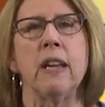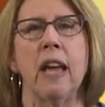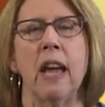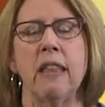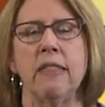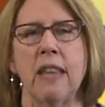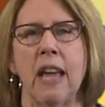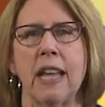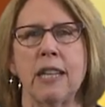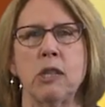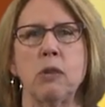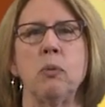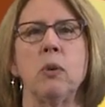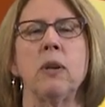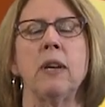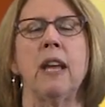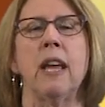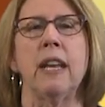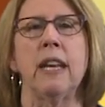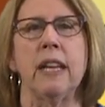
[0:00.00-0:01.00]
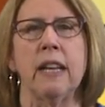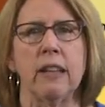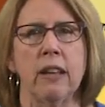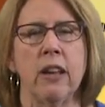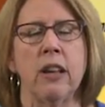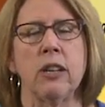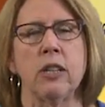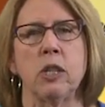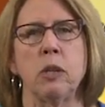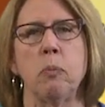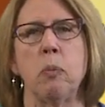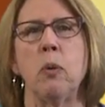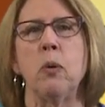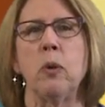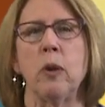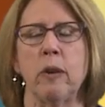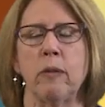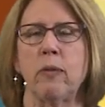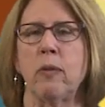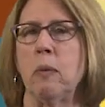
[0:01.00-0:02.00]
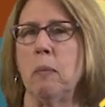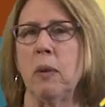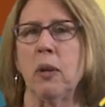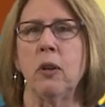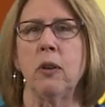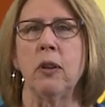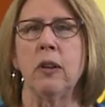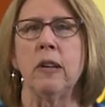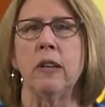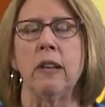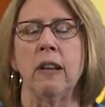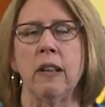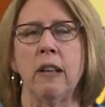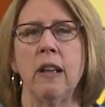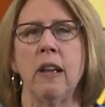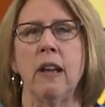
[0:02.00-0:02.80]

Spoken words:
And that's where getting support from a good